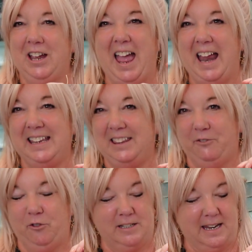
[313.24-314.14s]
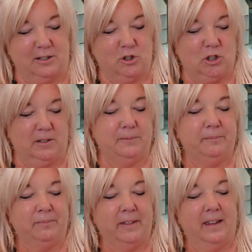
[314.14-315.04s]
Anything for attention.
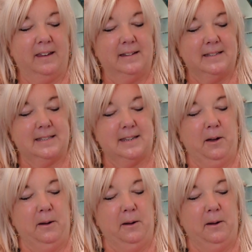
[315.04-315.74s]
So